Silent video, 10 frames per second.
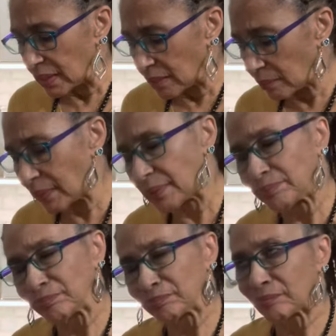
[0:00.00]

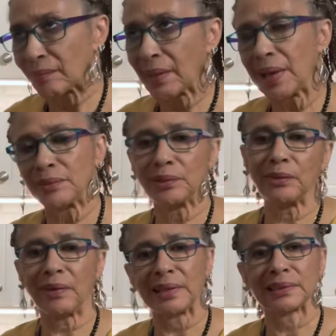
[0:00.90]
well, I don't know
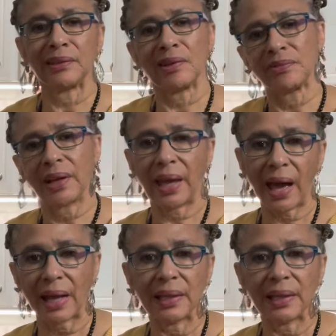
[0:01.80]
if I say I forgot.